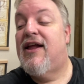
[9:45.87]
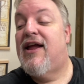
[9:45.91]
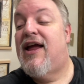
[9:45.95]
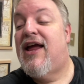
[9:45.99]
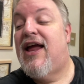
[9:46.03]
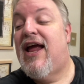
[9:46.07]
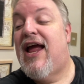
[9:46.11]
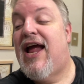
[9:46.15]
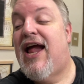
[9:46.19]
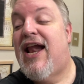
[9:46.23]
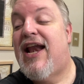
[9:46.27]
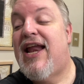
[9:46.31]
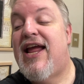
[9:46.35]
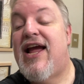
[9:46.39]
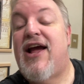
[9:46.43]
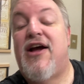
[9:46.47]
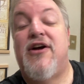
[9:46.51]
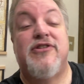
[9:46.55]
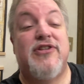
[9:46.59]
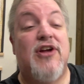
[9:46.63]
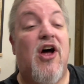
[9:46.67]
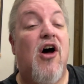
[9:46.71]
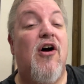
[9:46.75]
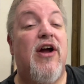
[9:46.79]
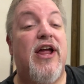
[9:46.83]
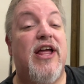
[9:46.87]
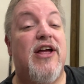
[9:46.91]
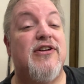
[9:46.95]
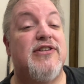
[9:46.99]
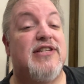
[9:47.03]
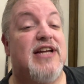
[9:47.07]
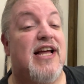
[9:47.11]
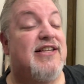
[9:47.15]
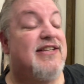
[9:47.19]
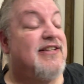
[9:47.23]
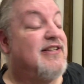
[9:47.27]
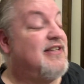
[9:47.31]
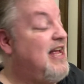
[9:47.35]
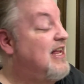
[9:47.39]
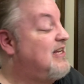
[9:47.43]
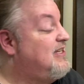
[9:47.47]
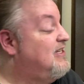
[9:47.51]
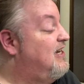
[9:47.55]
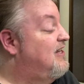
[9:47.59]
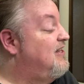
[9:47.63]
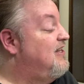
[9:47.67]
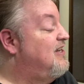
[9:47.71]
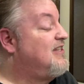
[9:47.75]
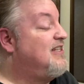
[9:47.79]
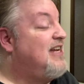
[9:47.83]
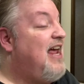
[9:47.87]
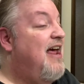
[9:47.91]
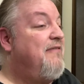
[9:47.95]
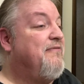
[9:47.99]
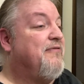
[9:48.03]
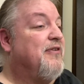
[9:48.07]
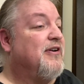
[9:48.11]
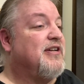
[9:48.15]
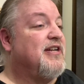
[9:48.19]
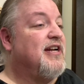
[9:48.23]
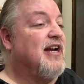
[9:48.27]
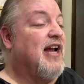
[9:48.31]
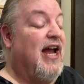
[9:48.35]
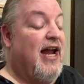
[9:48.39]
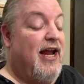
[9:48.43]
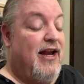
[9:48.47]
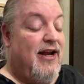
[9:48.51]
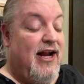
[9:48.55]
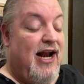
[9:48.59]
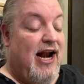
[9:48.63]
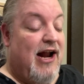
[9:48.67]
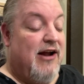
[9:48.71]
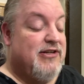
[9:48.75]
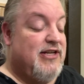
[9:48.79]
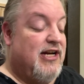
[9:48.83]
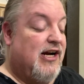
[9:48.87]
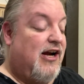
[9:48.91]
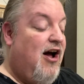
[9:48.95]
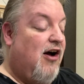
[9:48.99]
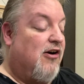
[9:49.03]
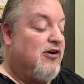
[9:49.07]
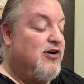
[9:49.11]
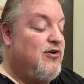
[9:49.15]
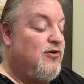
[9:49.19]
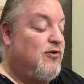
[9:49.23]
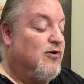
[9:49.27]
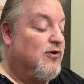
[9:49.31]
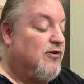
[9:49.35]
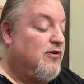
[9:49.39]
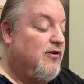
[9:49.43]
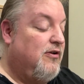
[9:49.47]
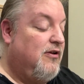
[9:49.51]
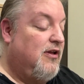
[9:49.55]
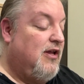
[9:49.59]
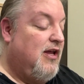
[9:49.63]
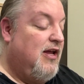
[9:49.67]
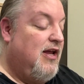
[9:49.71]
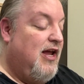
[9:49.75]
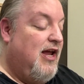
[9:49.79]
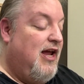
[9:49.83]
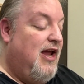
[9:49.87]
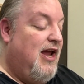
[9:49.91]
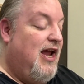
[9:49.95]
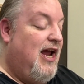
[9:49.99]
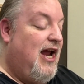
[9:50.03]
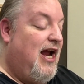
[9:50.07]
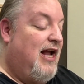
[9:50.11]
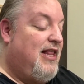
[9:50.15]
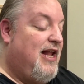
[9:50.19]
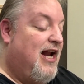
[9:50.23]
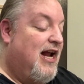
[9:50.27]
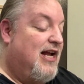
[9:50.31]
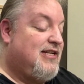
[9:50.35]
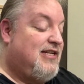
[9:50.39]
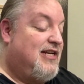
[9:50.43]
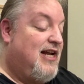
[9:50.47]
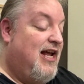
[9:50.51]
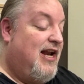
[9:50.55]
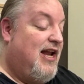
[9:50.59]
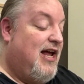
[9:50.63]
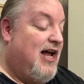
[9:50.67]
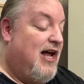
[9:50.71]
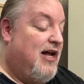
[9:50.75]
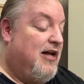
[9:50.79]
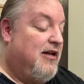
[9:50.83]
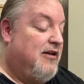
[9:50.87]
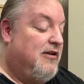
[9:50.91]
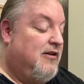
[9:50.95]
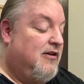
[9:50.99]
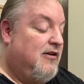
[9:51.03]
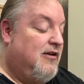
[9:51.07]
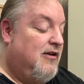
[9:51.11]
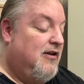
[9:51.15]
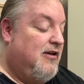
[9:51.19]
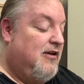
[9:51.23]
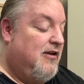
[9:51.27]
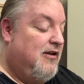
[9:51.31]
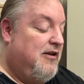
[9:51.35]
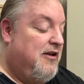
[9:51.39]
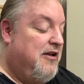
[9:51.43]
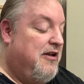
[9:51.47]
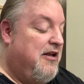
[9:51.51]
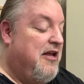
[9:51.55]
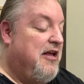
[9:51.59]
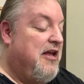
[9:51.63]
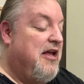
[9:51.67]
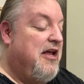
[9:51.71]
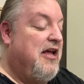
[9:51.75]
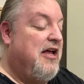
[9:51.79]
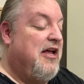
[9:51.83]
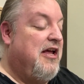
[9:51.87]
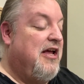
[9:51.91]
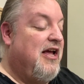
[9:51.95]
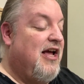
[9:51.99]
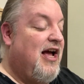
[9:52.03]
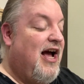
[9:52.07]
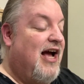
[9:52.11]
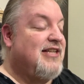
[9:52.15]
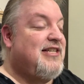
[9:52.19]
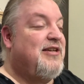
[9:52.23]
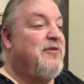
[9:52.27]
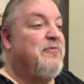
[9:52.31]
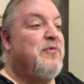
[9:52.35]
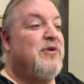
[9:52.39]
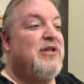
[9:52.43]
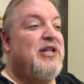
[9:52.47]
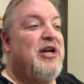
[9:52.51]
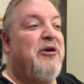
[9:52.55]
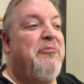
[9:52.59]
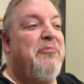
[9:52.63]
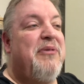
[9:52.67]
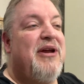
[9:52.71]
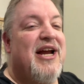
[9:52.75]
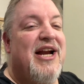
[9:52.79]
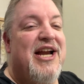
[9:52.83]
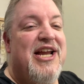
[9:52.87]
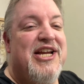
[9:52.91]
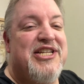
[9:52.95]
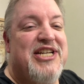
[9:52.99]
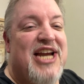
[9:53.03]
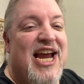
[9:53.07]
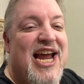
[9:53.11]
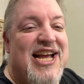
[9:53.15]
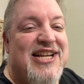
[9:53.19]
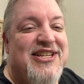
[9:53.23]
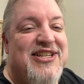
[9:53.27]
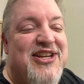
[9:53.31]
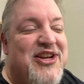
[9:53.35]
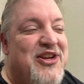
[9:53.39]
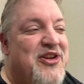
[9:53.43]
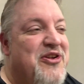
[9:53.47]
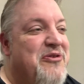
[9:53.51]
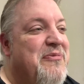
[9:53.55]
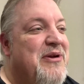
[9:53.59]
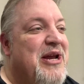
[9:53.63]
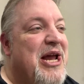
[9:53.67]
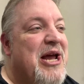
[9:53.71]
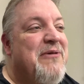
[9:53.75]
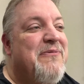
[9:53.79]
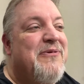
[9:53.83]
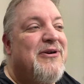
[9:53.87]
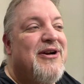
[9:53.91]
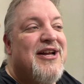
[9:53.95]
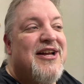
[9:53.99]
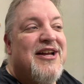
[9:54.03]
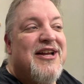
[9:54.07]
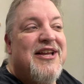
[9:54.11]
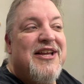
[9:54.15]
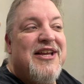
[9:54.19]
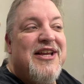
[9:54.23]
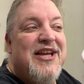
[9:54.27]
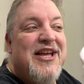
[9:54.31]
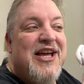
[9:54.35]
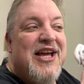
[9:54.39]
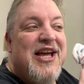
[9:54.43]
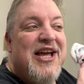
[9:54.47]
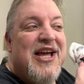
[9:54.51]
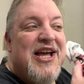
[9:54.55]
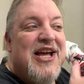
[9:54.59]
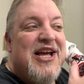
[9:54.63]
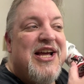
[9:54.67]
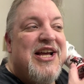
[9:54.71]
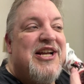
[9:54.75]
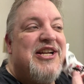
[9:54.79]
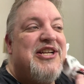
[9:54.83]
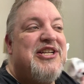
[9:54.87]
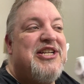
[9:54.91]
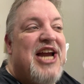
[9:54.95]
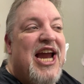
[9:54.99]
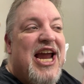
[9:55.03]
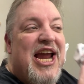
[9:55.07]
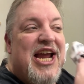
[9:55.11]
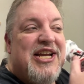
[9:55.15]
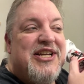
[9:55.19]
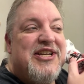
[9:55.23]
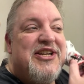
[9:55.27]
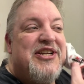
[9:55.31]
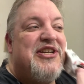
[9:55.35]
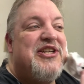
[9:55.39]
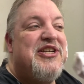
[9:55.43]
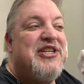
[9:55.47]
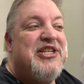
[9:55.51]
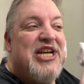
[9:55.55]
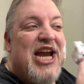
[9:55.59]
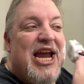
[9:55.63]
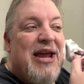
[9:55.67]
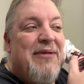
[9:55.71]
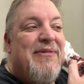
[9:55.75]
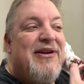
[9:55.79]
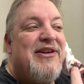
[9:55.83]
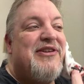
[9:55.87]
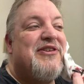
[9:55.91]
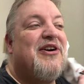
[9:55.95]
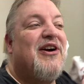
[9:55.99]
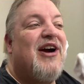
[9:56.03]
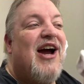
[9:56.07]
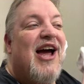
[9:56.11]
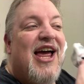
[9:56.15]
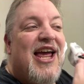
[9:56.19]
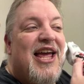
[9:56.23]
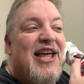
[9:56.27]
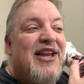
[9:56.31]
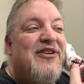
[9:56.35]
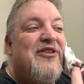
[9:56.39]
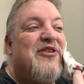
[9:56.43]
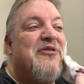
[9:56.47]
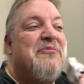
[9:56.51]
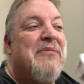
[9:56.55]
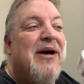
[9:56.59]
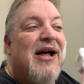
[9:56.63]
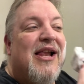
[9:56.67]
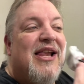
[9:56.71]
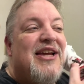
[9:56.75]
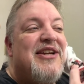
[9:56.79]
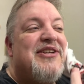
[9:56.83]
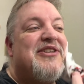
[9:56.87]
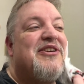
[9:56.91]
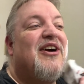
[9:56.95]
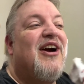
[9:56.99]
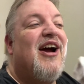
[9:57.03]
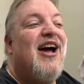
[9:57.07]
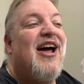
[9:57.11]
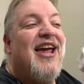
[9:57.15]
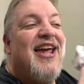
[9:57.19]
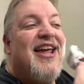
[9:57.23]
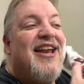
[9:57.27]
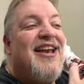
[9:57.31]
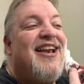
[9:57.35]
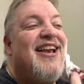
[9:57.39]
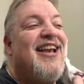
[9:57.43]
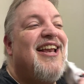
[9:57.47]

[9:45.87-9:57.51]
And he goes, that's in the set for tonight. And I was like, oh, cool. And then I said, would there be any chance that you'd be able to change Jamie's Cryin to MULLY'S Cryin?